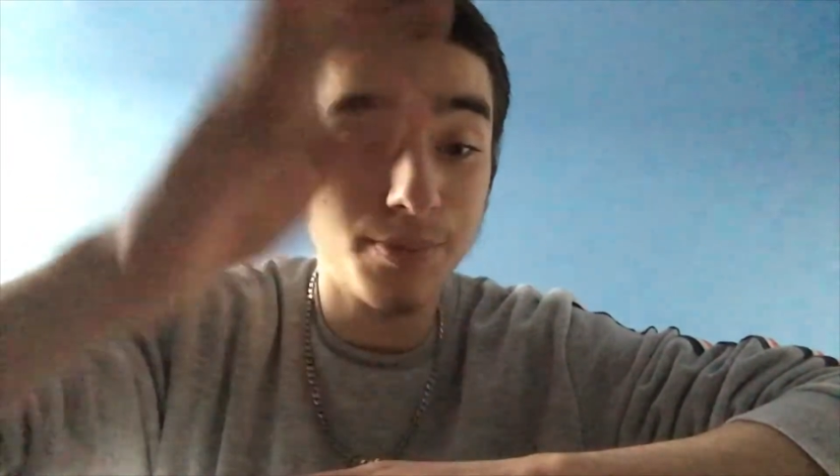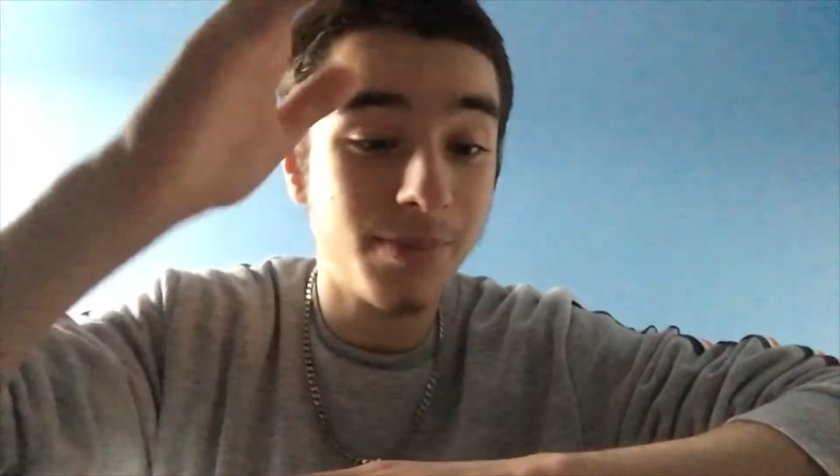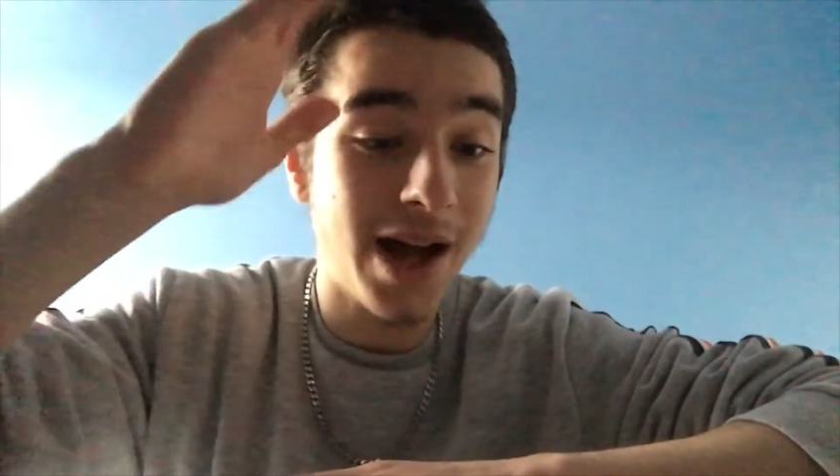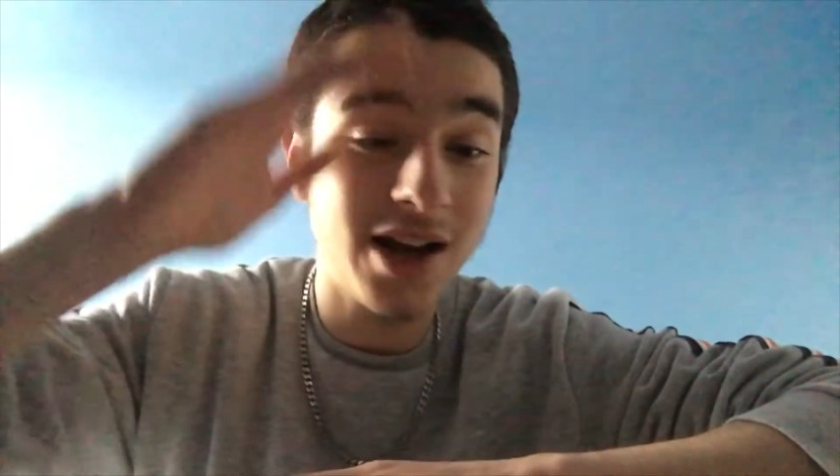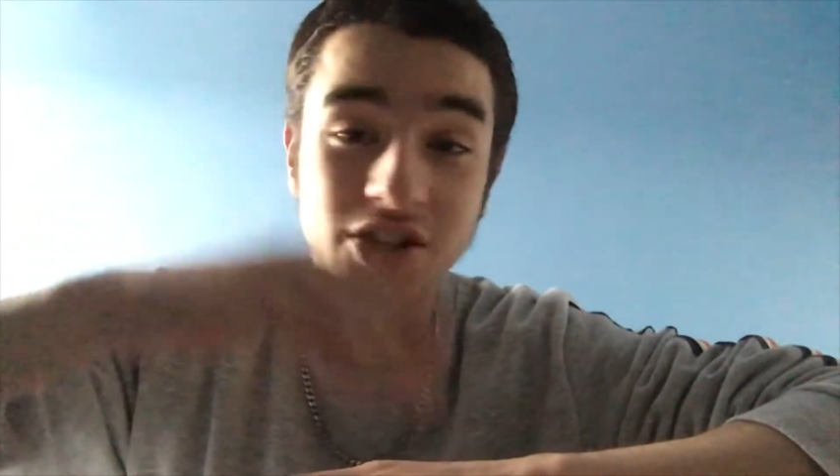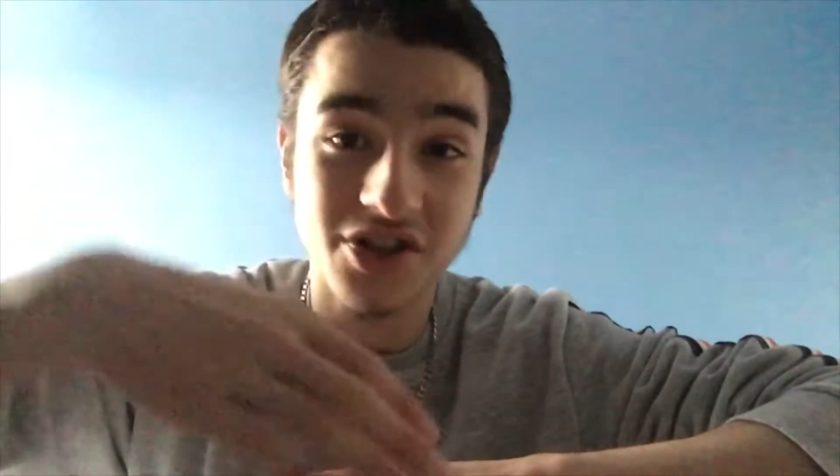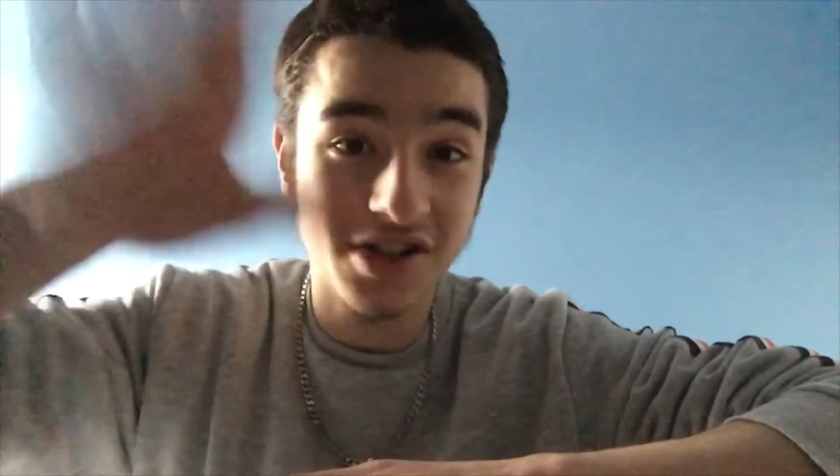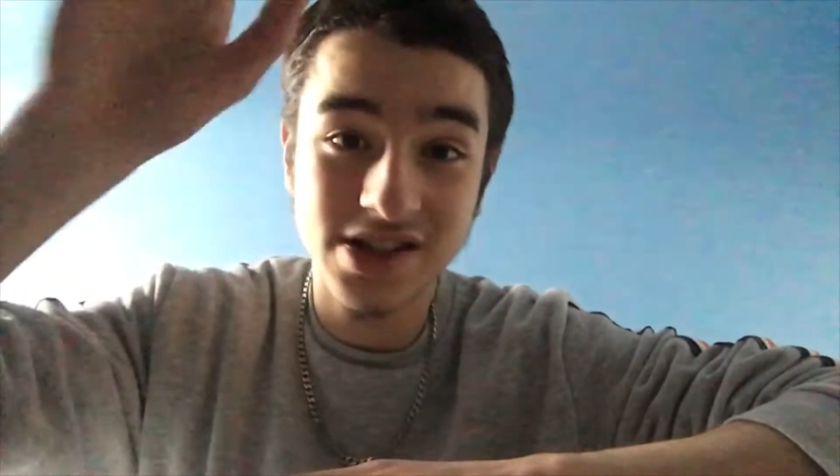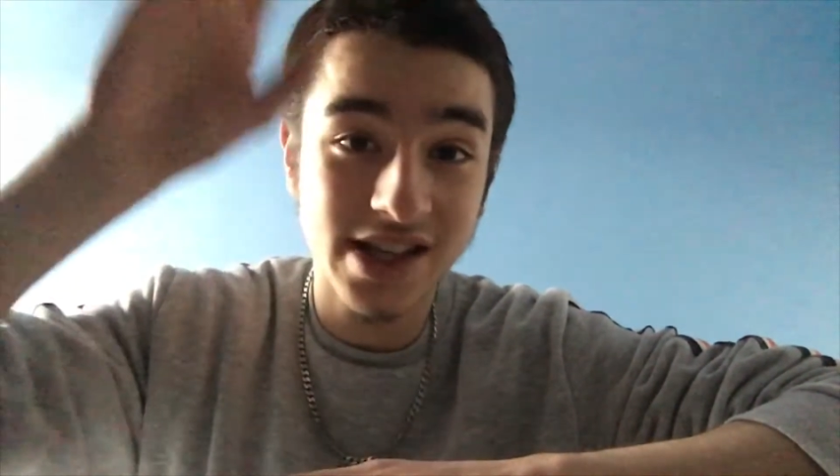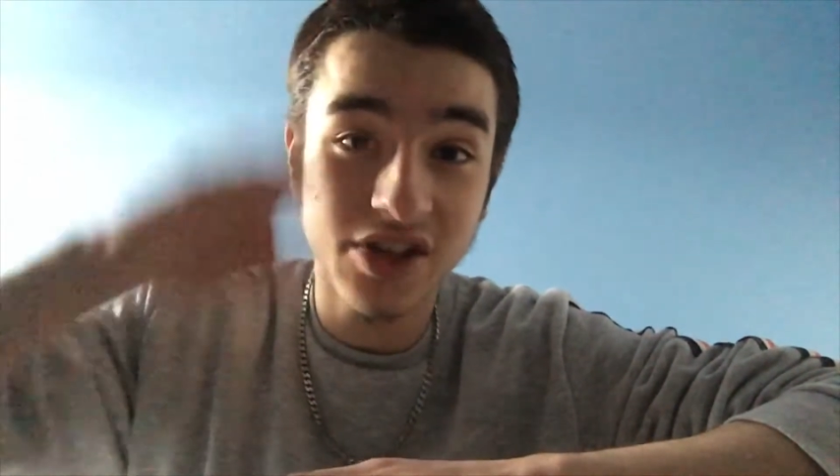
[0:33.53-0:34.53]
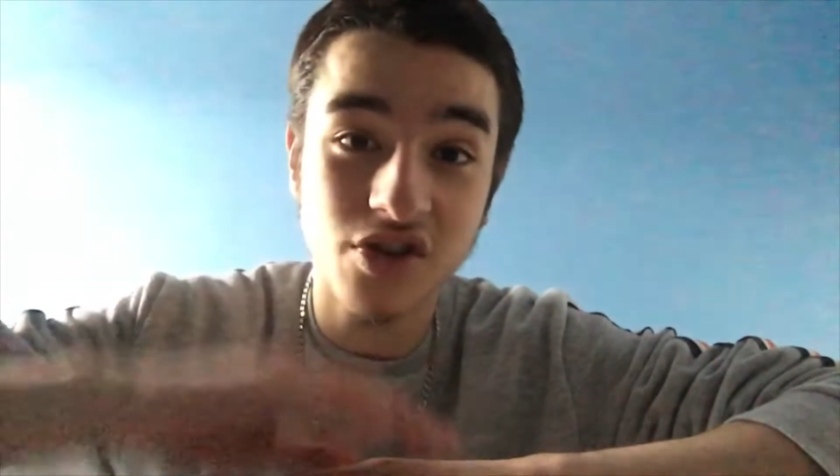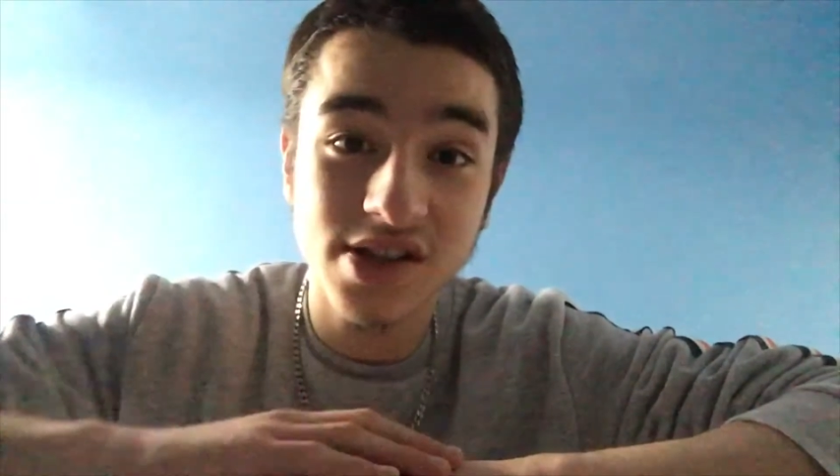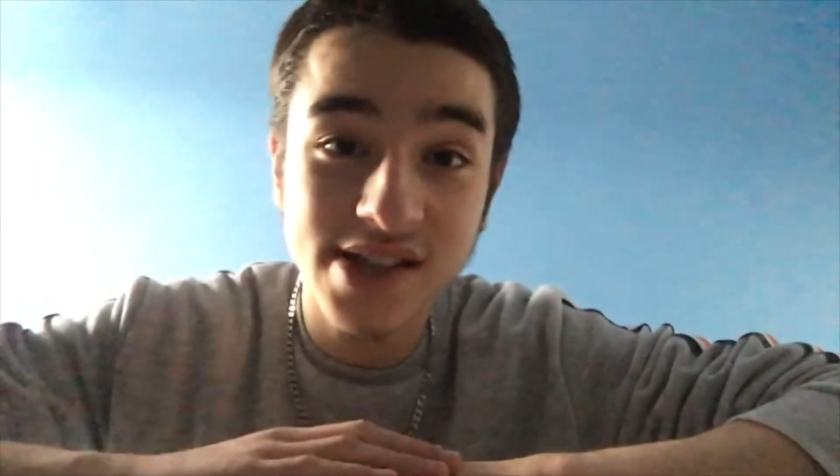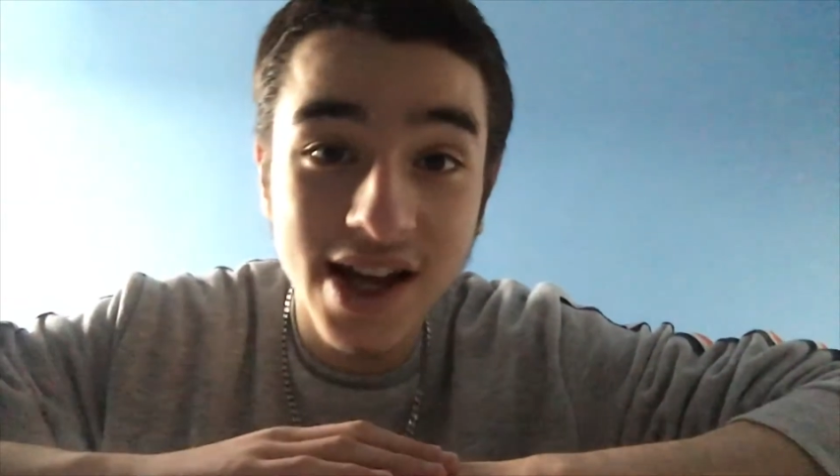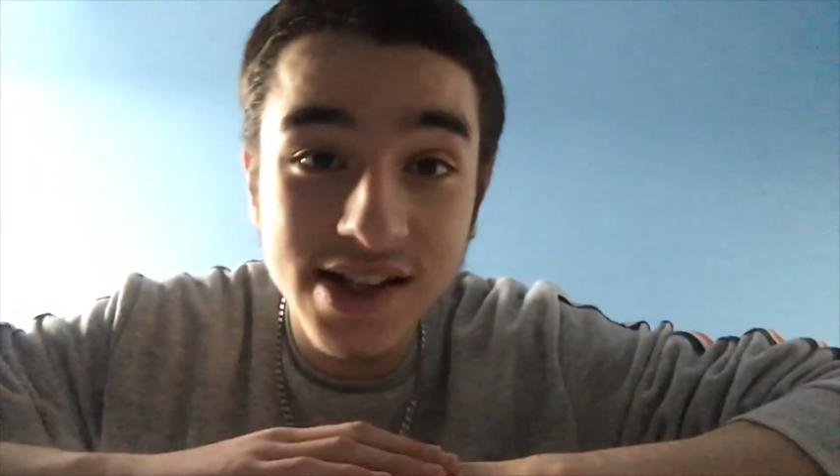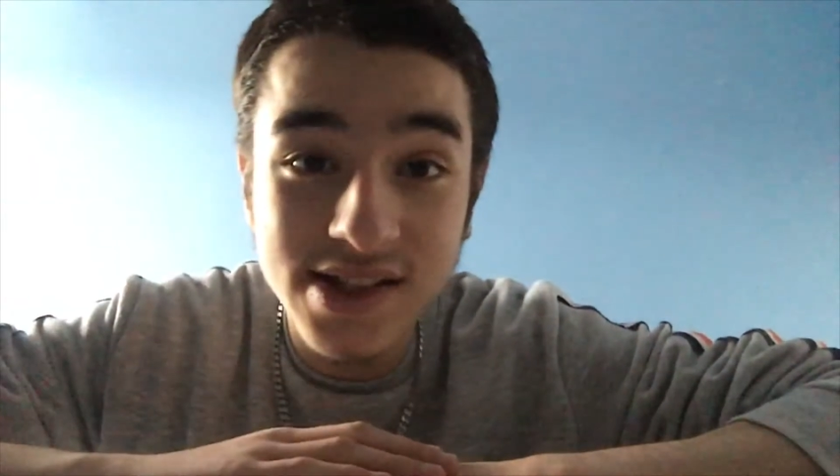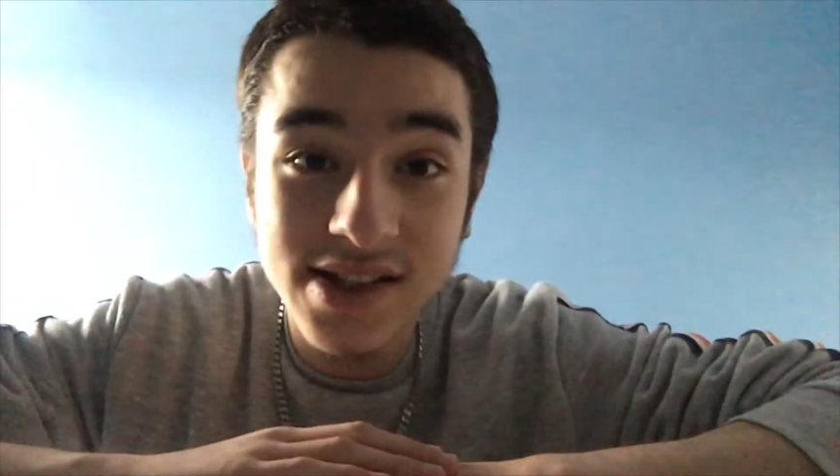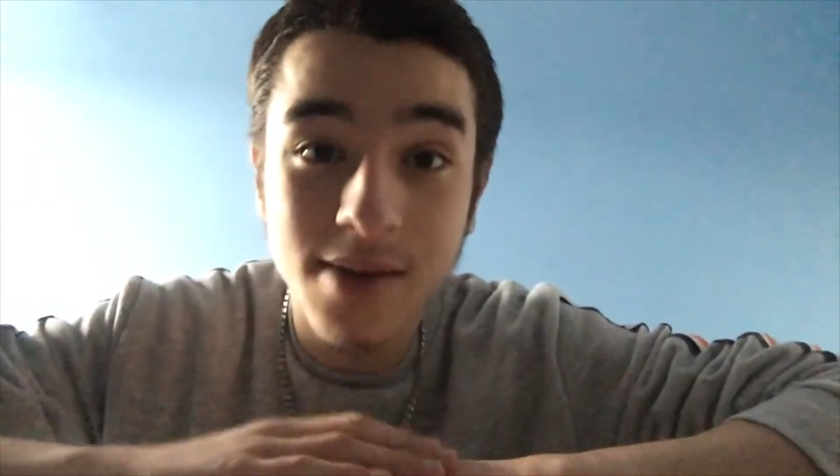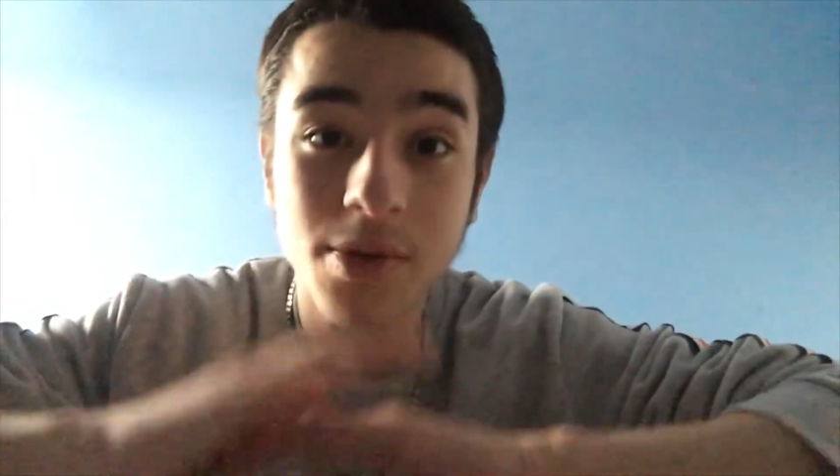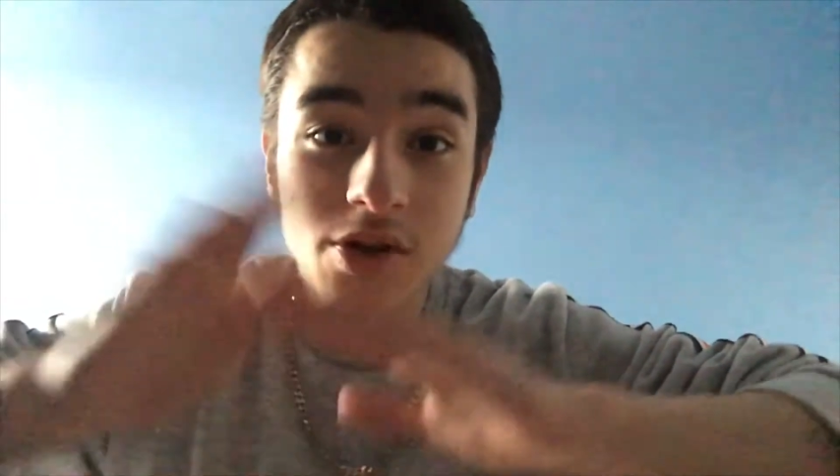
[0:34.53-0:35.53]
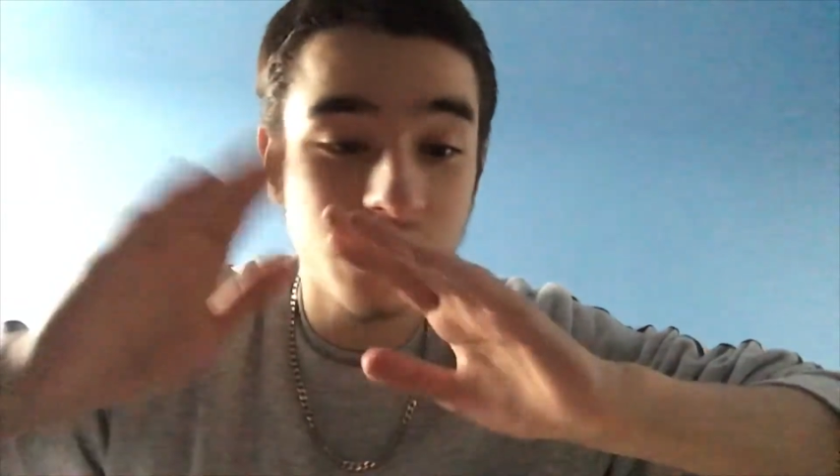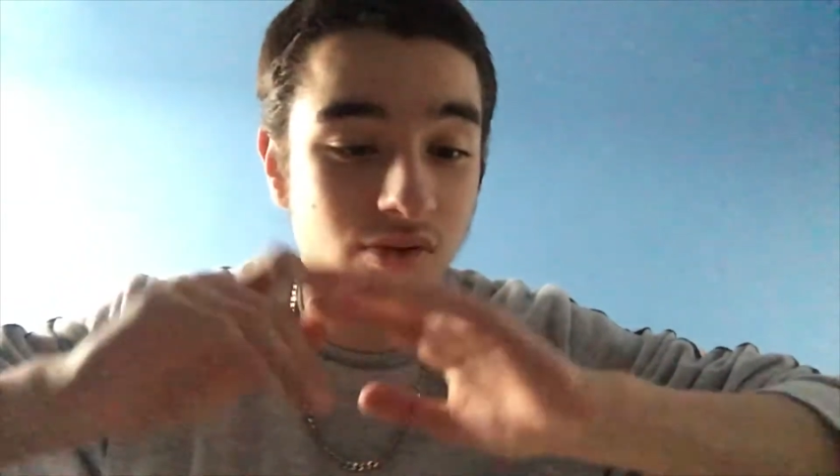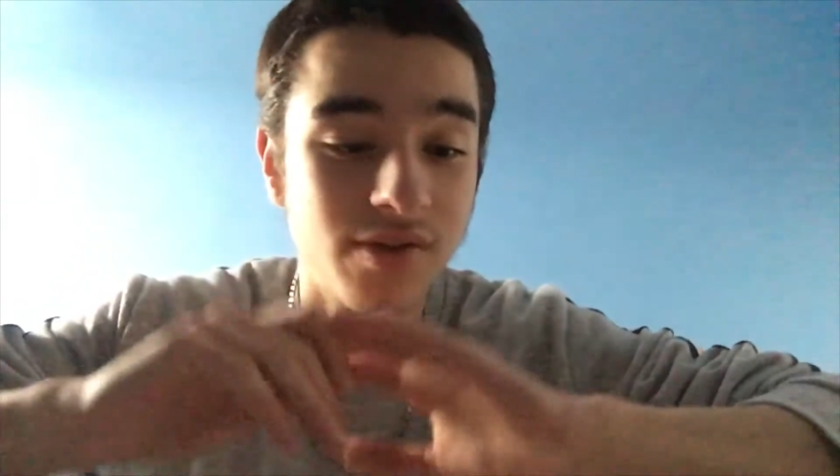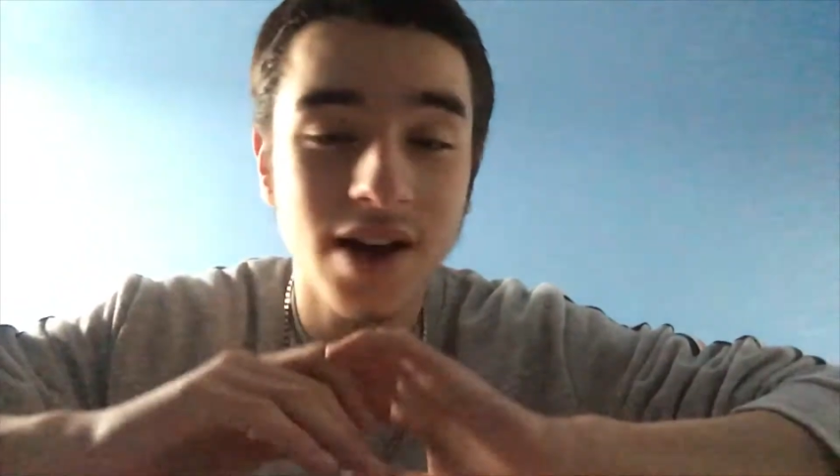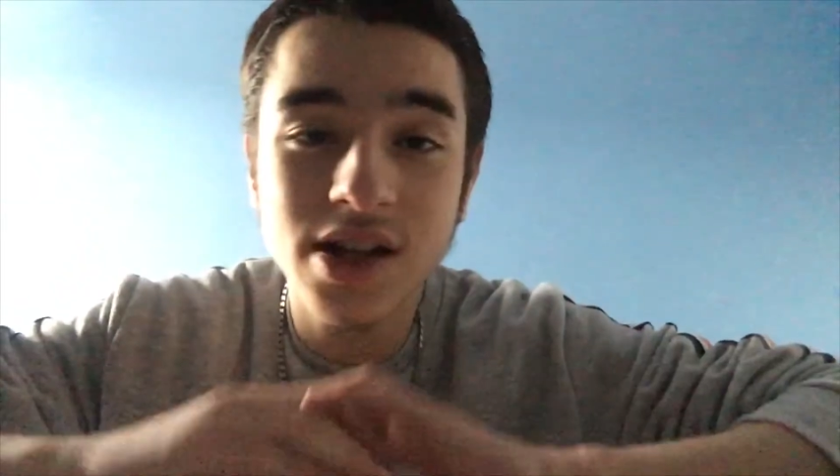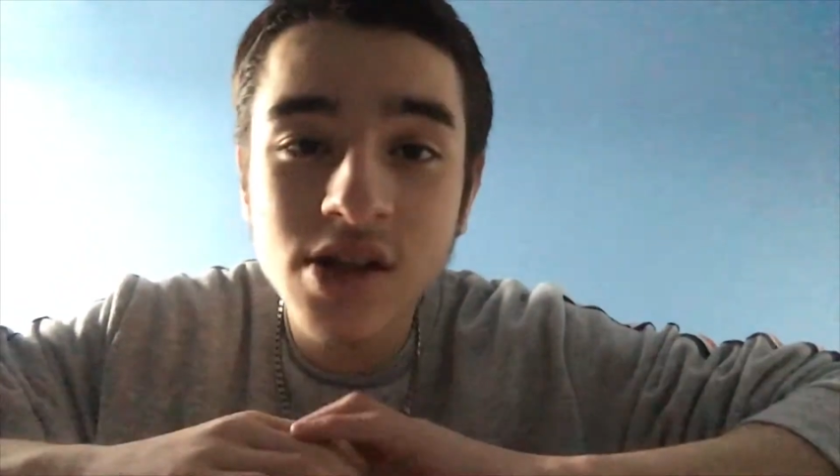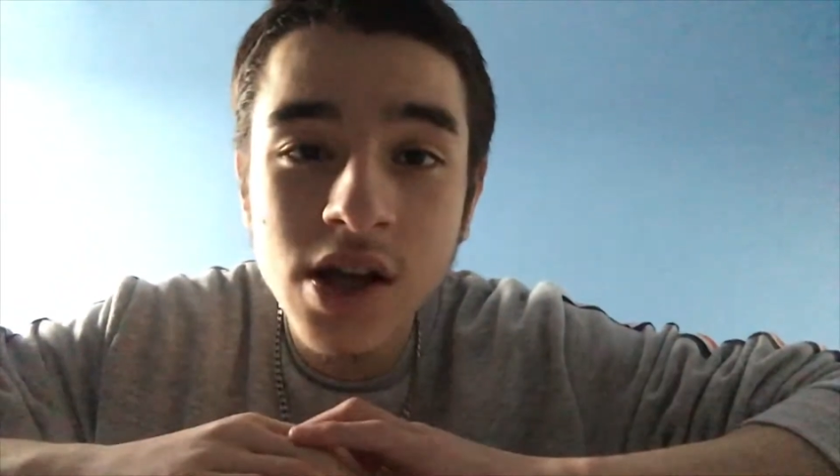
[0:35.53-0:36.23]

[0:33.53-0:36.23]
Biology, just say you got a science exam, you revise.